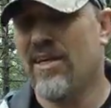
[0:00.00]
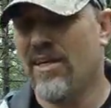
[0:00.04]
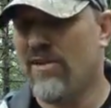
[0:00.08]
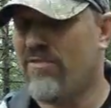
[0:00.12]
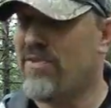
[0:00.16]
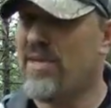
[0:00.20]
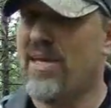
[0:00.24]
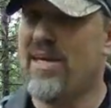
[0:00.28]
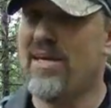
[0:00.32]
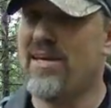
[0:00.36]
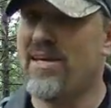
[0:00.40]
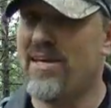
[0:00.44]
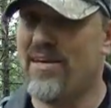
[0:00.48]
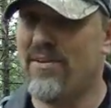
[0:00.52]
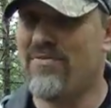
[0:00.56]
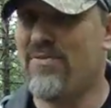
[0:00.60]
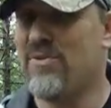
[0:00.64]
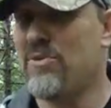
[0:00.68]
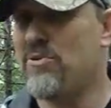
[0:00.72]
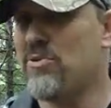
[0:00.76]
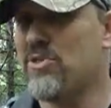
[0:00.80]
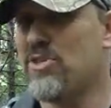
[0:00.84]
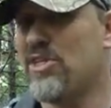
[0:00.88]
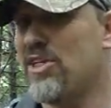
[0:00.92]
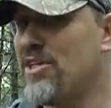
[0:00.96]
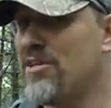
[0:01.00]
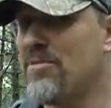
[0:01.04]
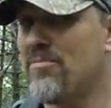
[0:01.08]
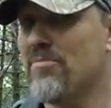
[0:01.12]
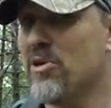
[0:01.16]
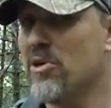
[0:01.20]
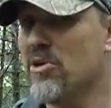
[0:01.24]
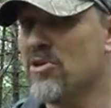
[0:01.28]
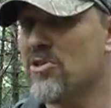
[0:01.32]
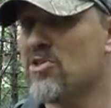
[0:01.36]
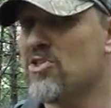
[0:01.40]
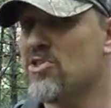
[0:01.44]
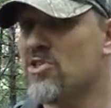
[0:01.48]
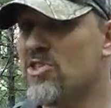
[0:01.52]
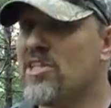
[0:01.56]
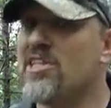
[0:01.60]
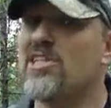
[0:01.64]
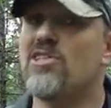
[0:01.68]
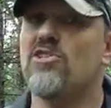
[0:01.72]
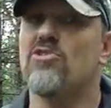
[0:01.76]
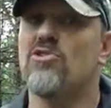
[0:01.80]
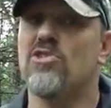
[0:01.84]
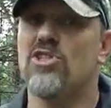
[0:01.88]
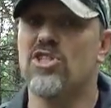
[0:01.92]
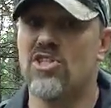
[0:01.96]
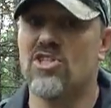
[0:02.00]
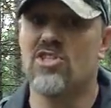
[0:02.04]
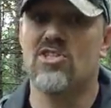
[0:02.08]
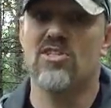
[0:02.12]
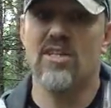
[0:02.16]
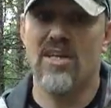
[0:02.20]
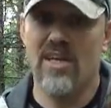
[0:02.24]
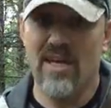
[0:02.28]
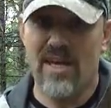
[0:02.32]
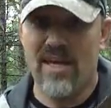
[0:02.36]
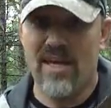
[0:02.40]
if you was in an emergency and you just